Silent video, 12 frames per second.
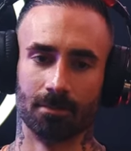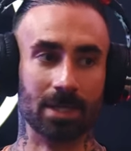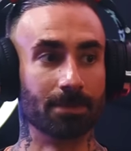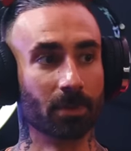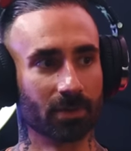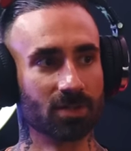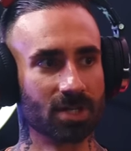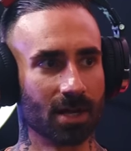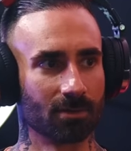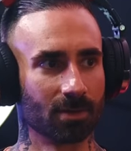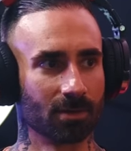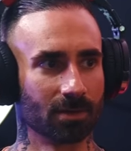people in
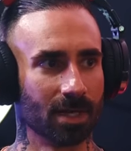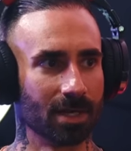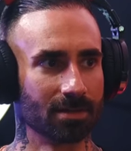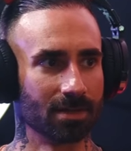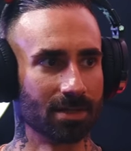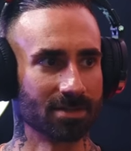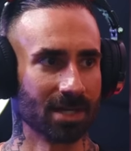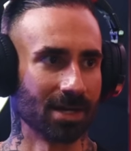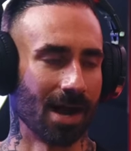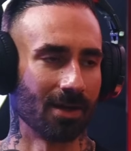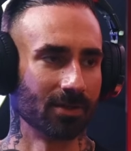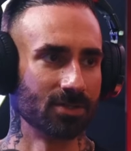general and
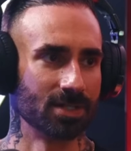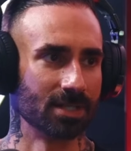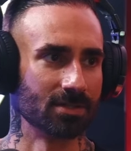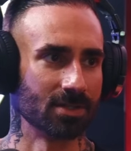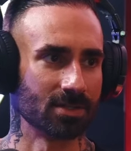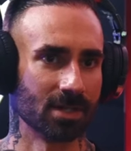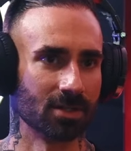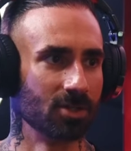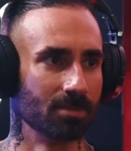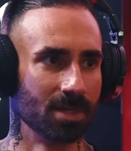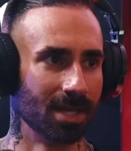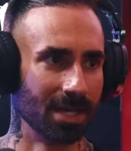psychology and just like
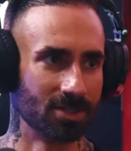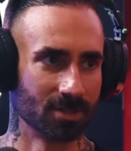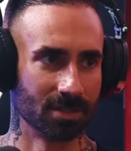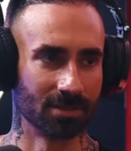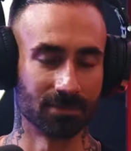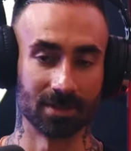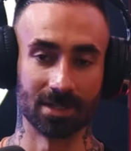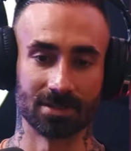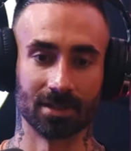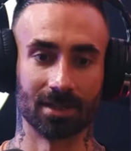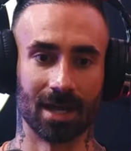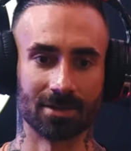human nature and different things
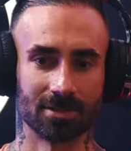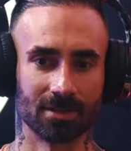like that.